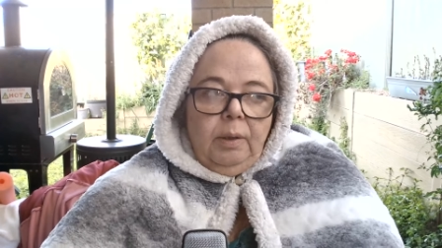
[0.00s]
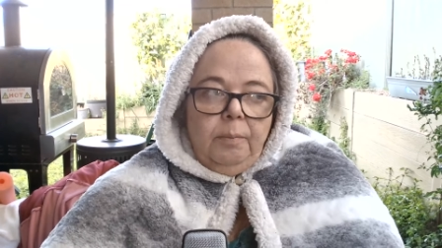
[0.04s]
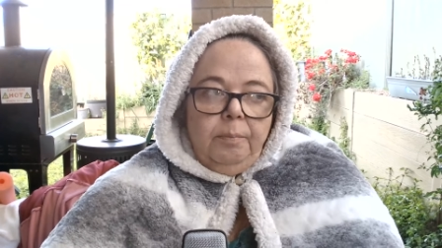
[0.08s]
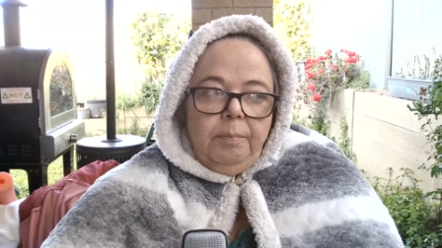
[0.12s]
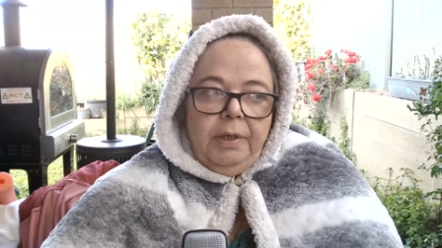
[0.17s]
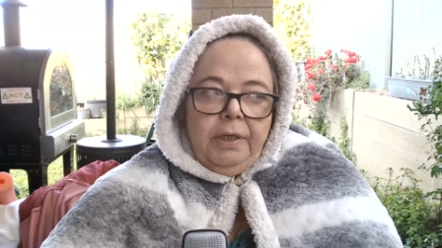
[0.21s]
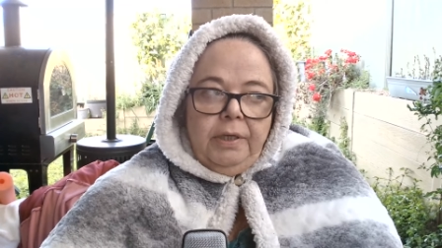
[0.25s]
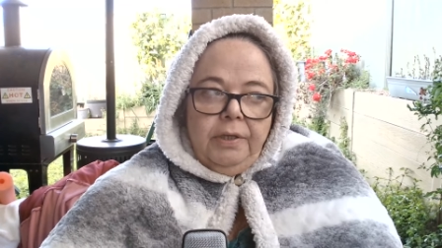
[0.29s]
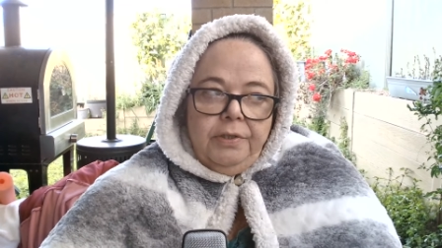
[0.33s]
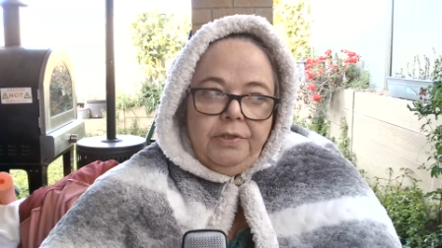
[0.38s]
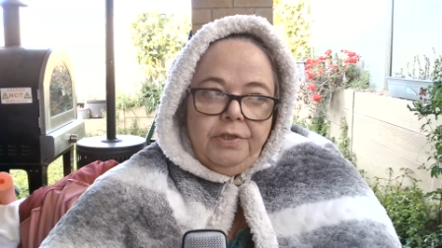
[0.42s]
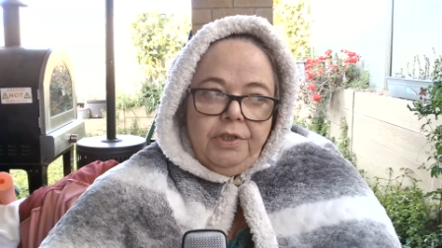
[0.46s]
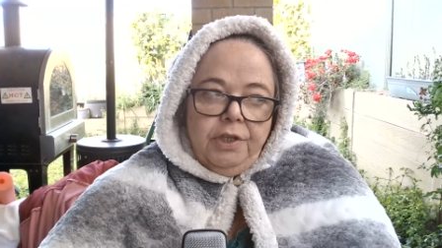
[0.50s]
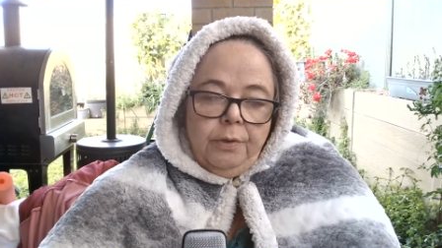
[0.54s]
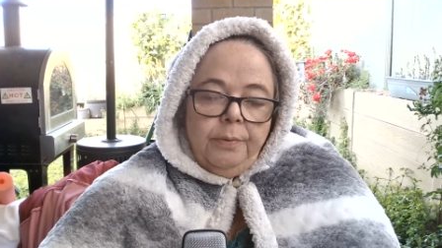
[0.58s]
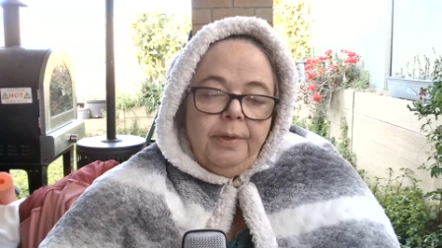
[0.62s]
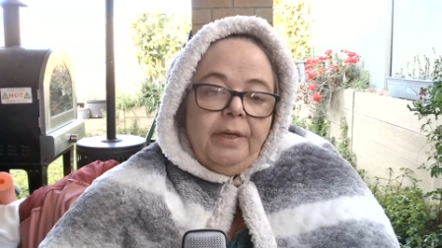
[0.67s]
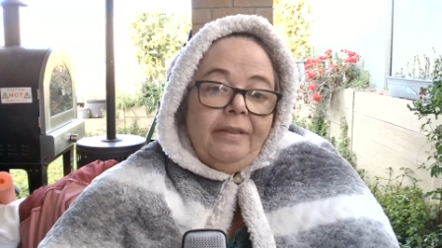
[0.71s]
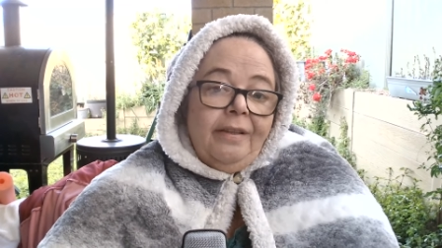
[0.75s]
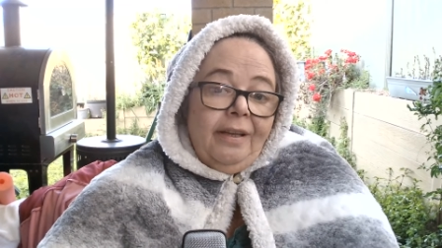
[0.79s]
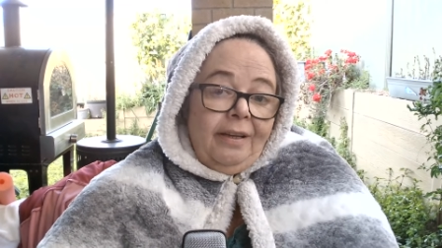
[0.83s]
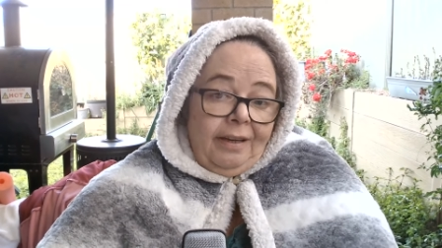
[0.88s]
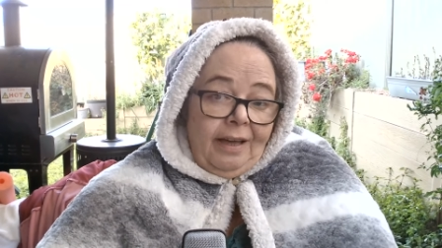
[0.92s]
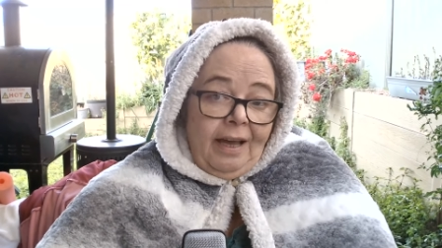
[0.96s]
because
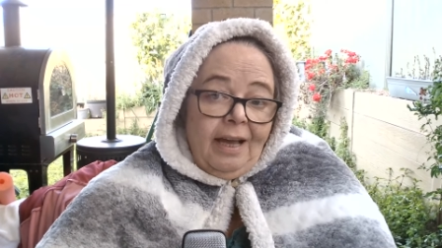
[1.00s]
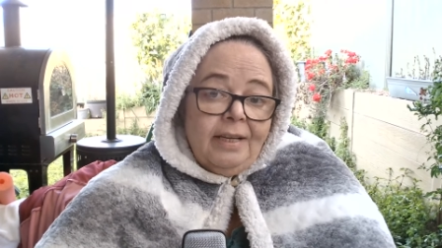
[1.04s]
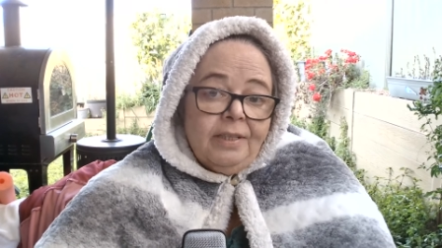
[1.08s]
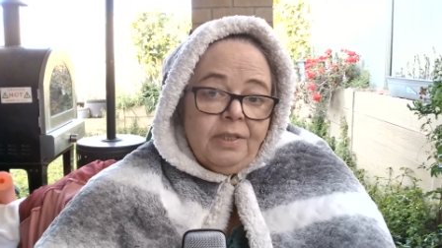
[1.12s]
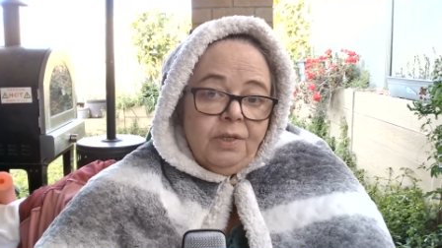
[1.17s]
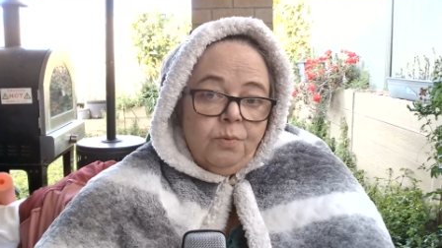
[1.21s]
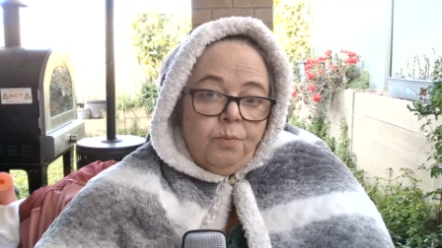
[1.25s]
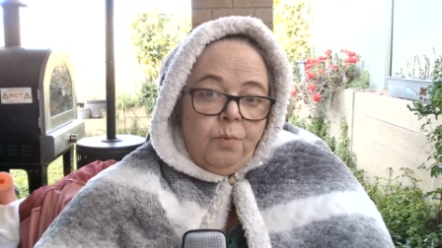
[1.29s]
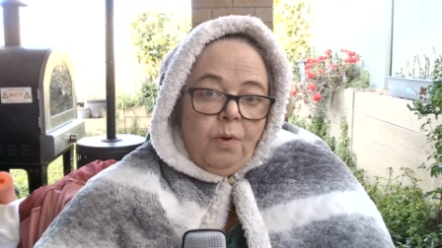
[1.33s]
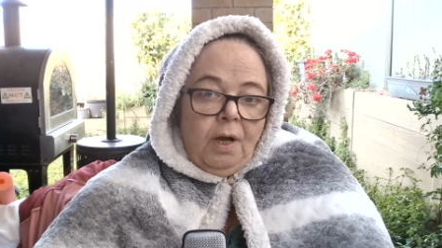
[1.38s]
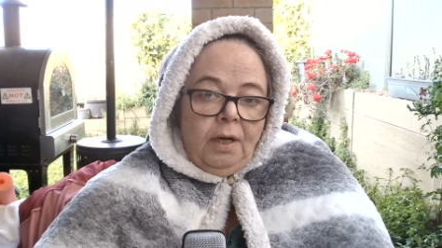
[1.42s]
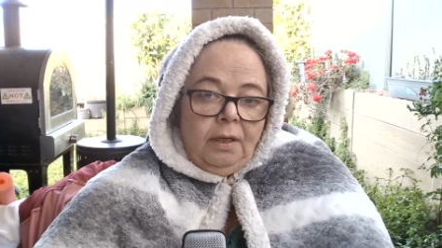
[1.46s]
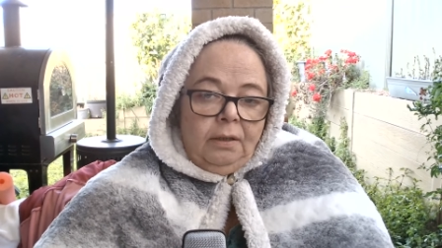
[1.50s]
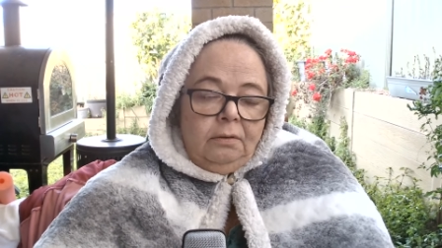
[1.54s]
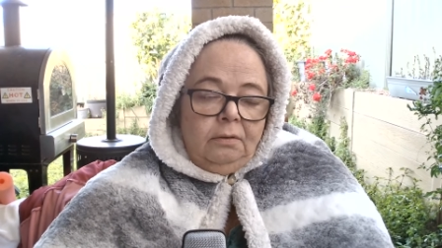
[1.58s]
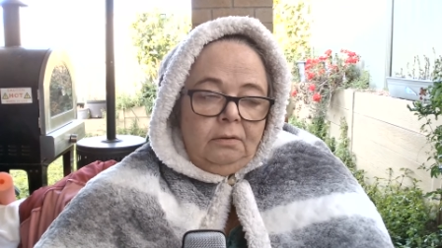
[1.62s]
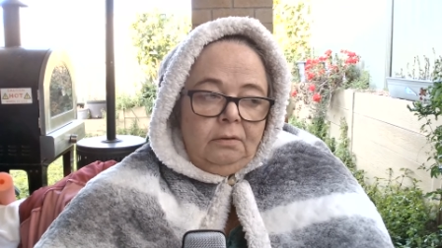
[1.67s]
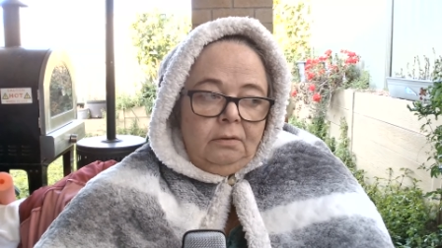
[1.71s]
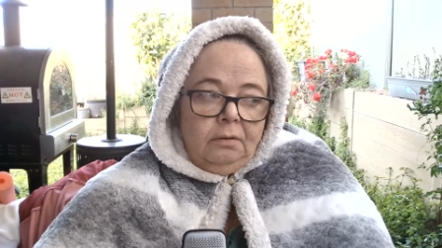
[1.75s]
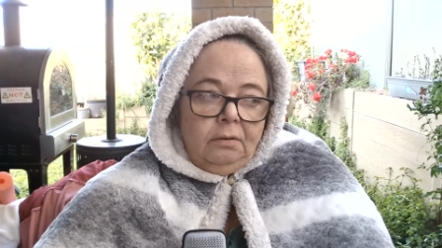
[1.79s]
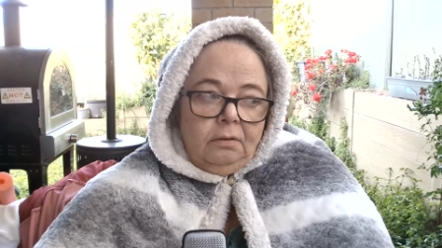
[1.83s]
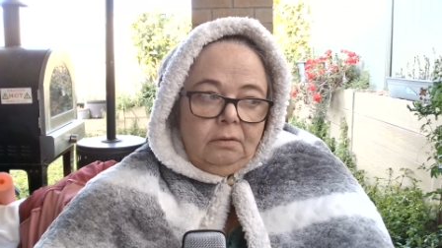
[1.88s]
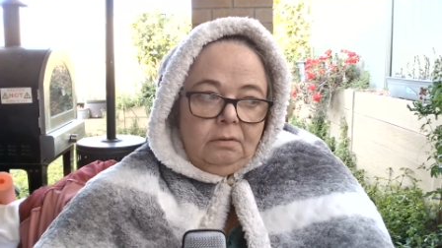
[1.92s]
doing the last one